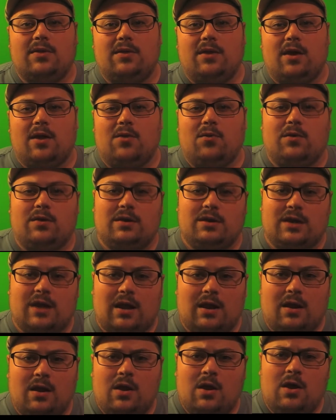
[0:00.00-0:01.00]
the other one
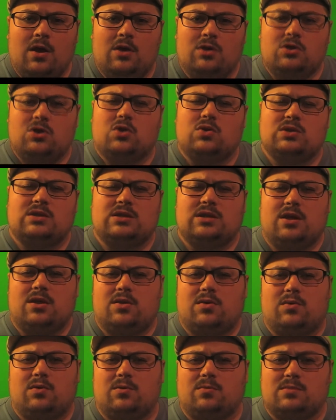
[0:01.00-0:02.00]
kind of goes into
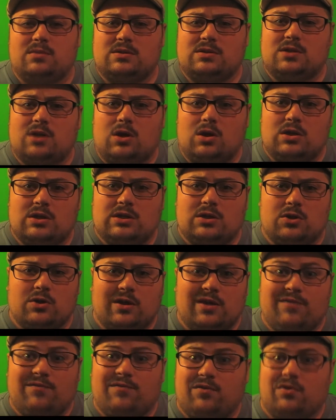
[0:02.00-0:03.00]
the room and starts
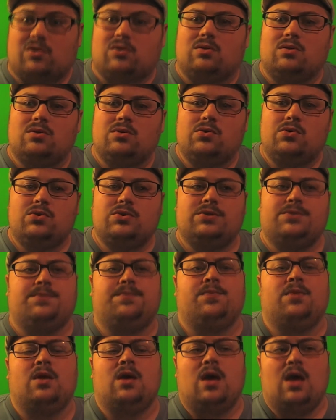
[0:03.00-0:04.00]
looking for clues.
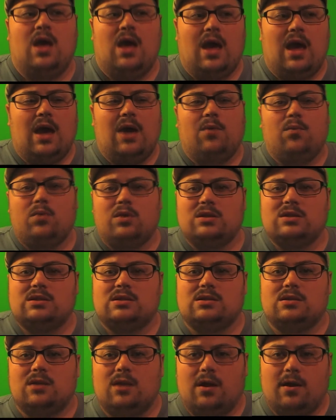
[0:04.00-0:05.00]
And
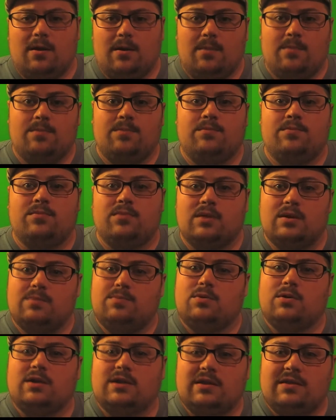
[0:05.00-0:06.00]
once they
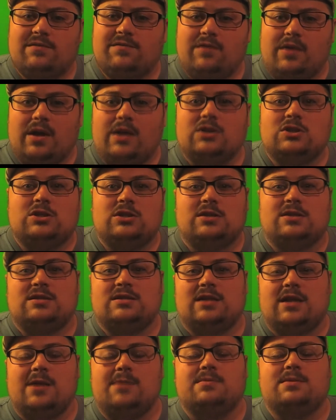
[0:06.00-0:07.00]
put in the VHS
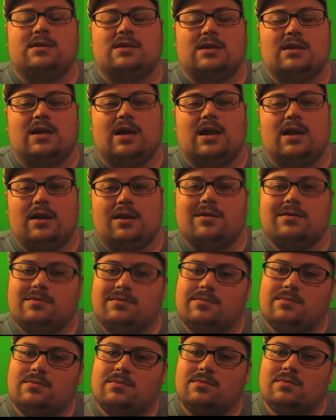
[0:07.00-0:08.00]
tapes, and that kind of
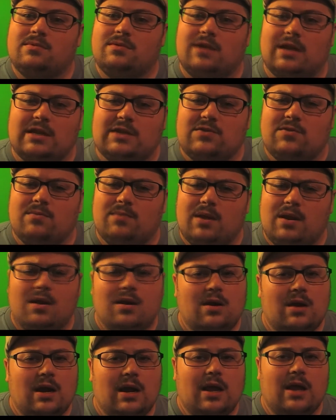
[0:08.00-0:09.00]
takes from
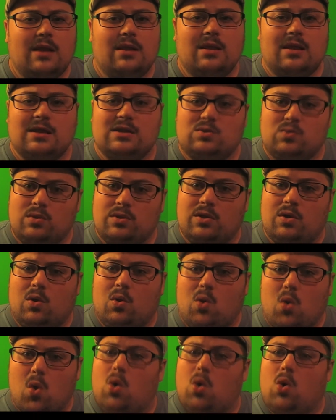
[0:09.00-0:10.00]
there, and that's where the
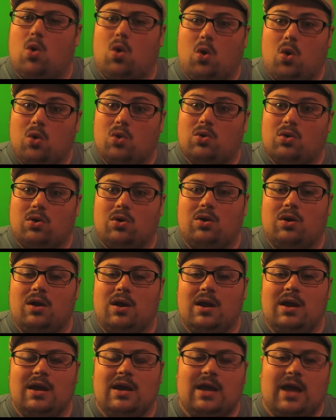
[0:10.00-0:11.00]
horror
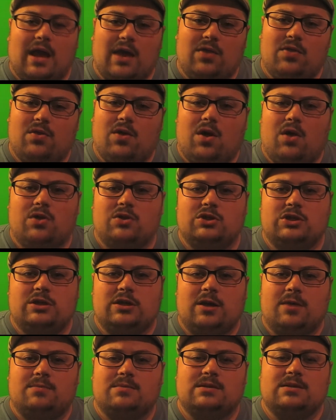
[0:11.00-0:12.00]
anthology
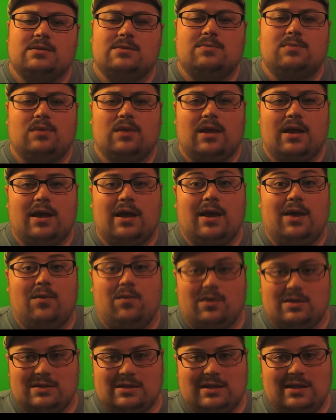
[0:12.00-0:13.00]
comes into play
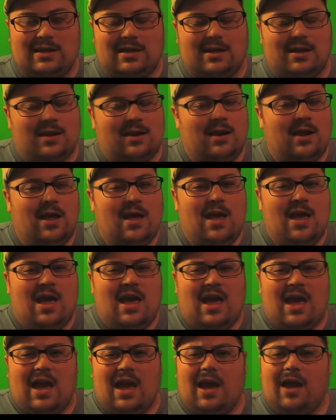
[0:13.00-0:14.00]
once again.
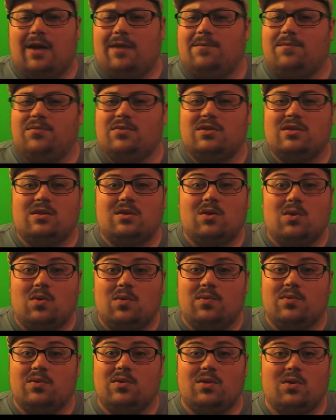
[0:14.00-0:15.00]
And the
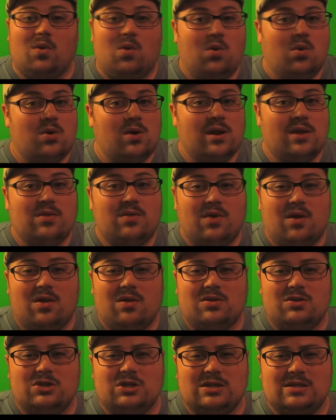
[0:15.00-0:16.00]
horror
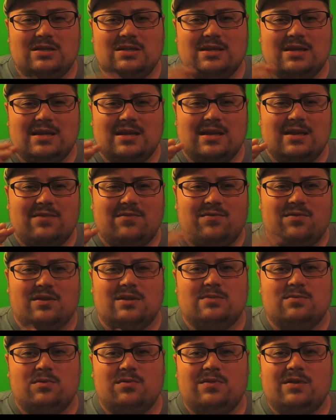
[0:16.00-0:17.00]
anthology for
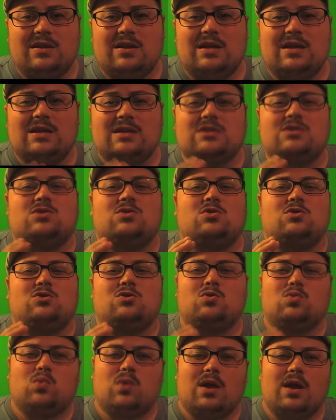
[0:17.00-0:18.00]
this movie is
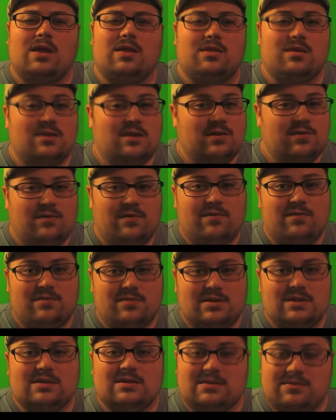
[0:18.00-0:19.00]
great. The different
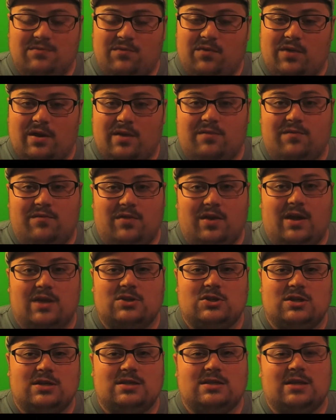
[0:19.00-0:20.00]

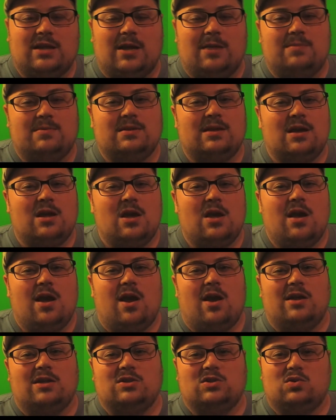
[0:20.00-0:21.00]
VHS tapes
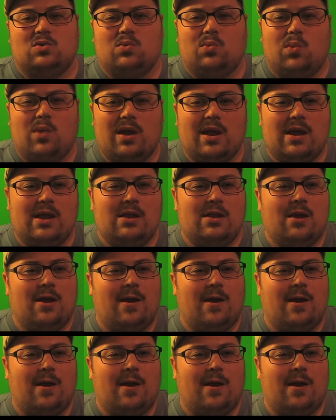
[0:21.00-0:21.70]
is great,